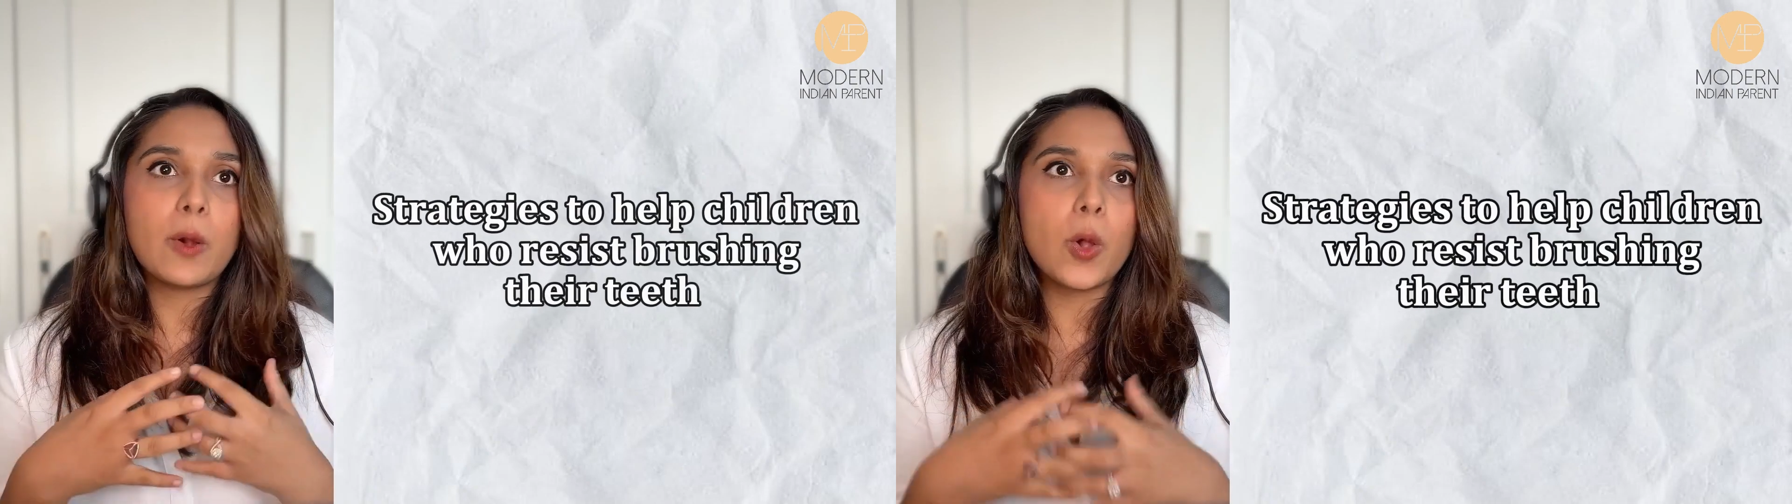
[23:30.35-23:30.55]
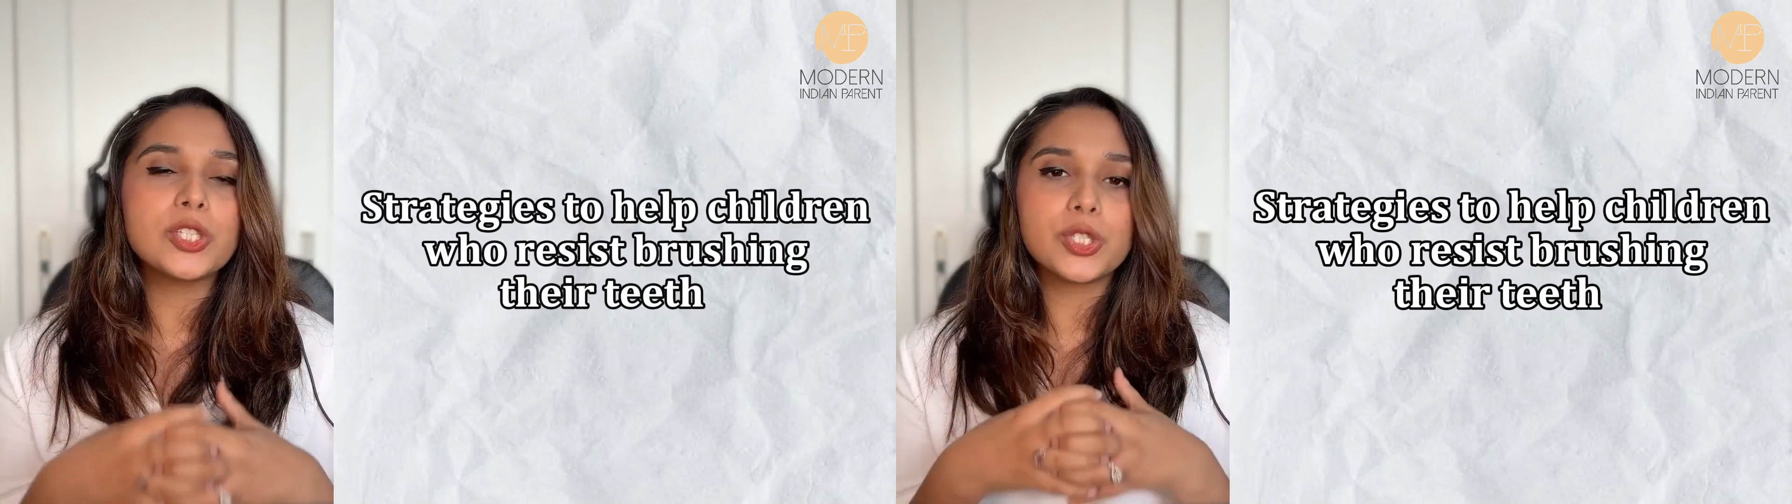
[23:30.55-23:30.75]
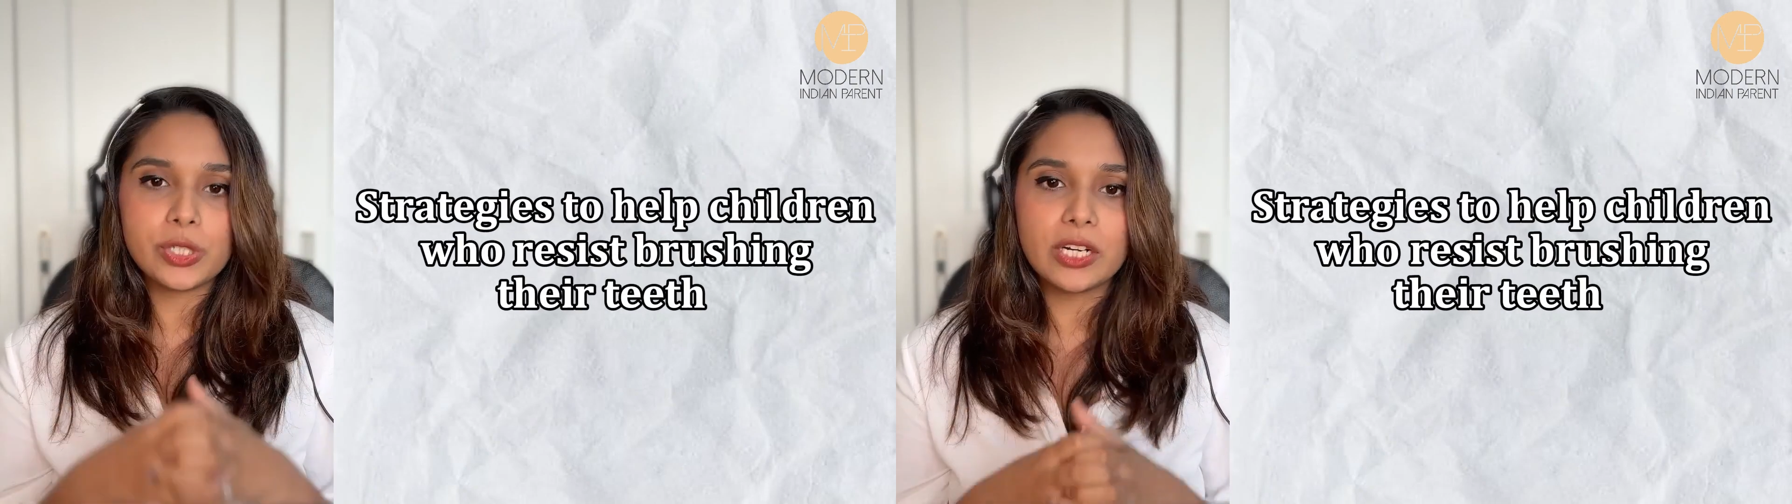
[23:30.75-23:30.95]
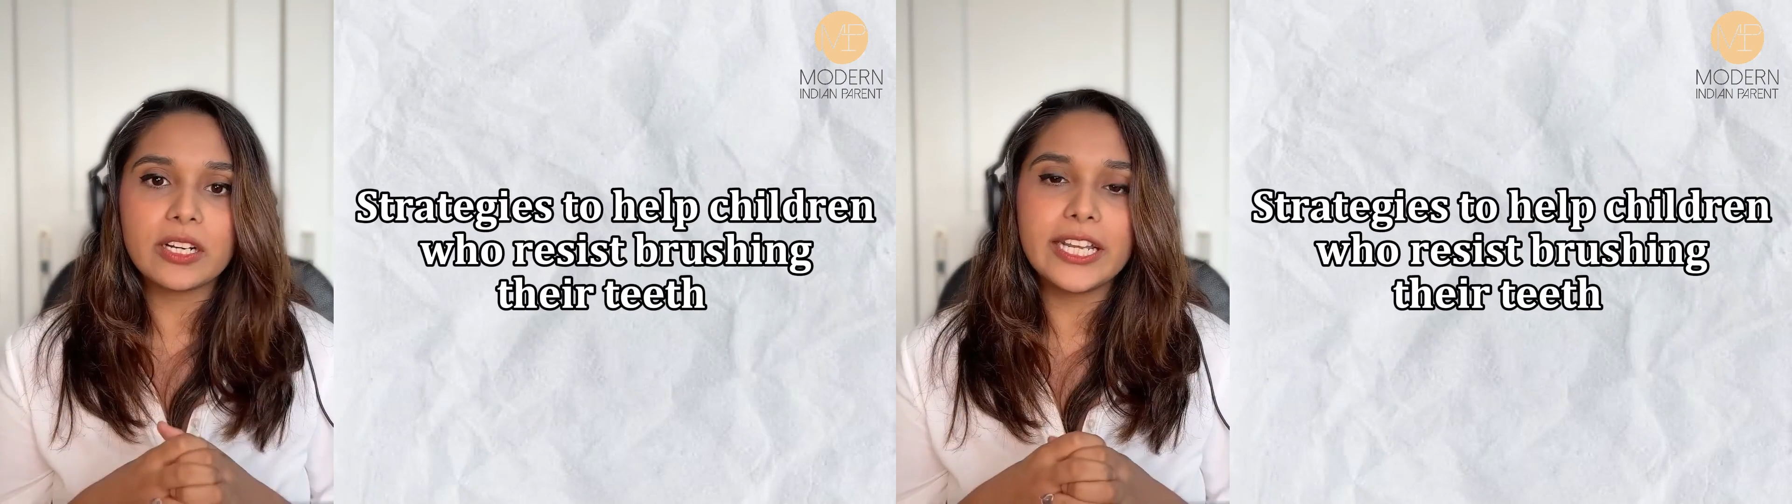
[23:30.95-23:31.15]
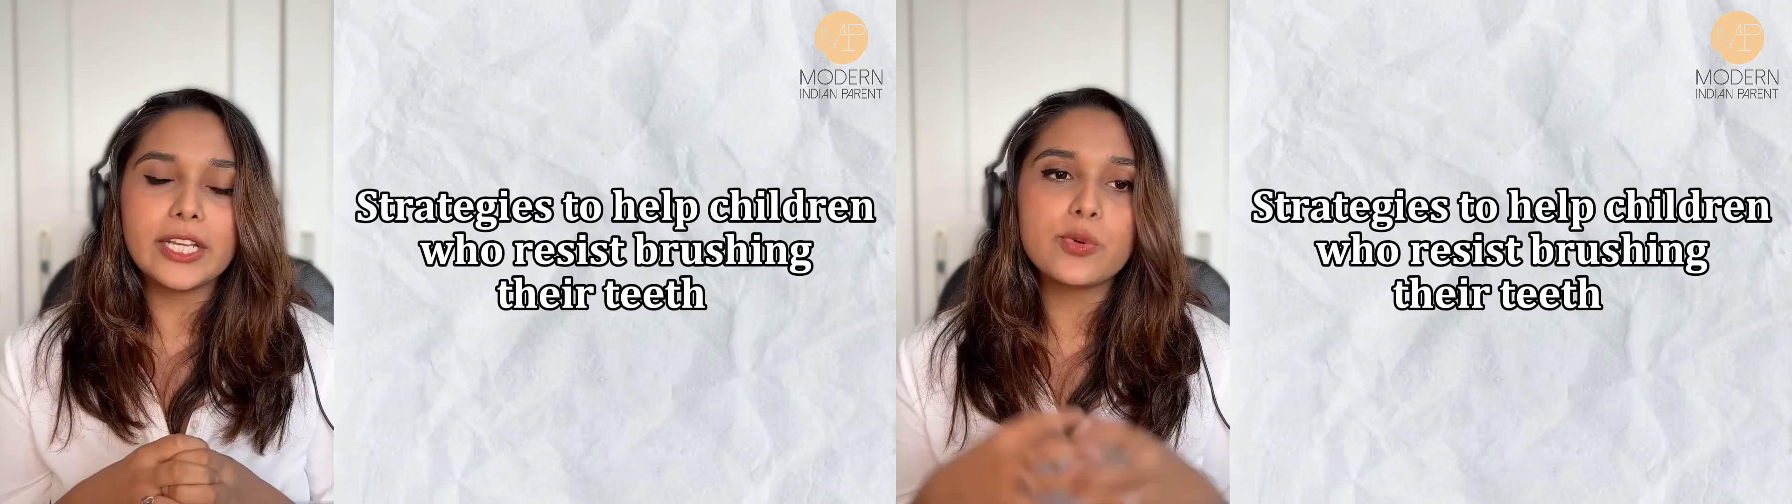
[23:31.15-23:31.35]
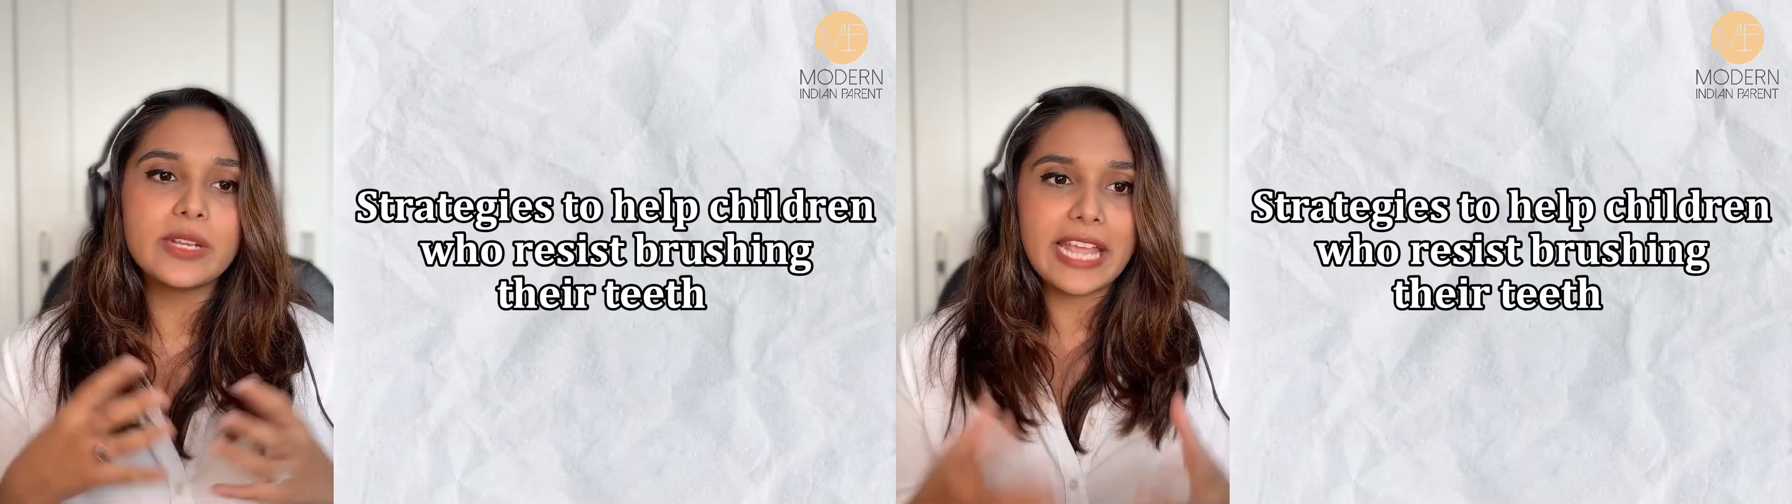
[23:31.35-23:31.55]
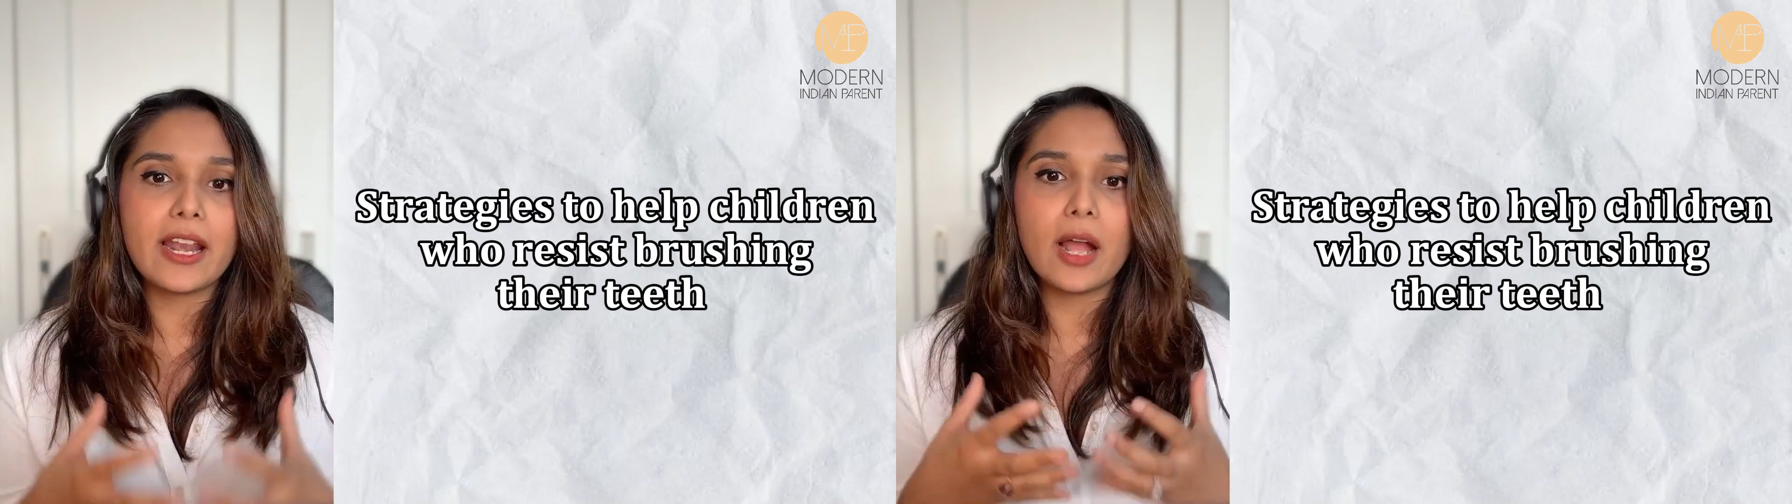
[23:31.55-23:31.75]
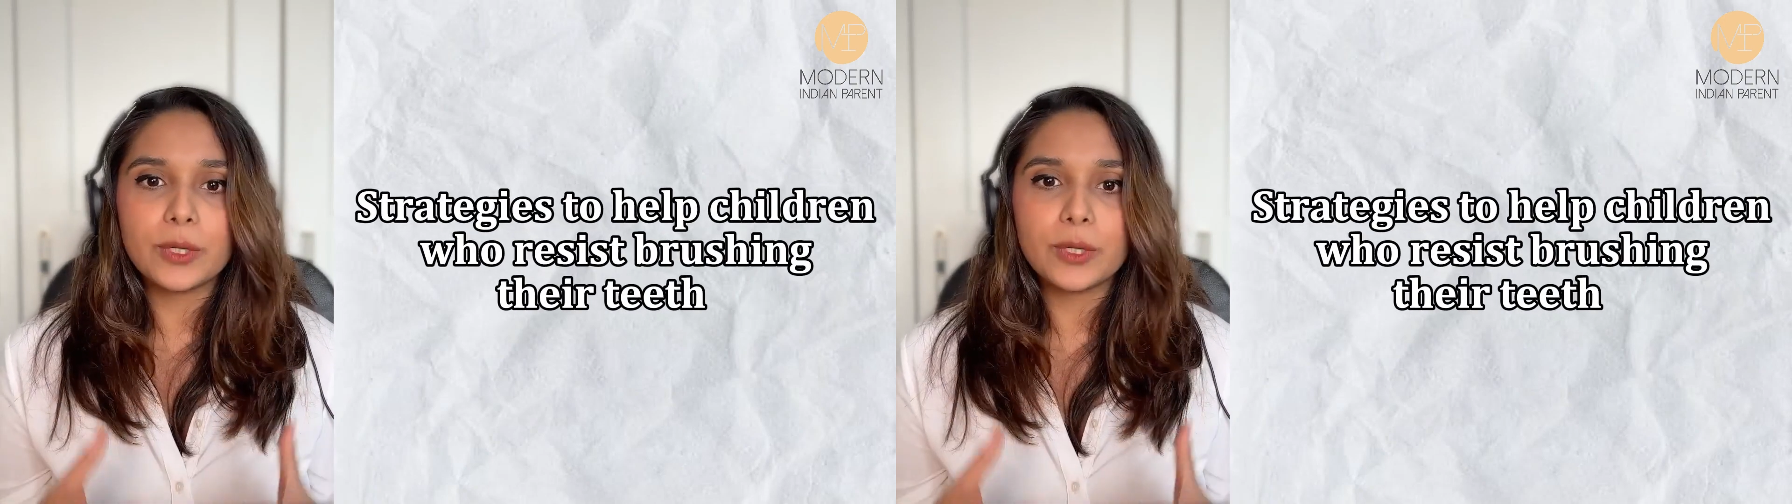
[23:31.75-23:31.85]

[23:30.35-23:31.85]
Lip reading: We're all struggling to get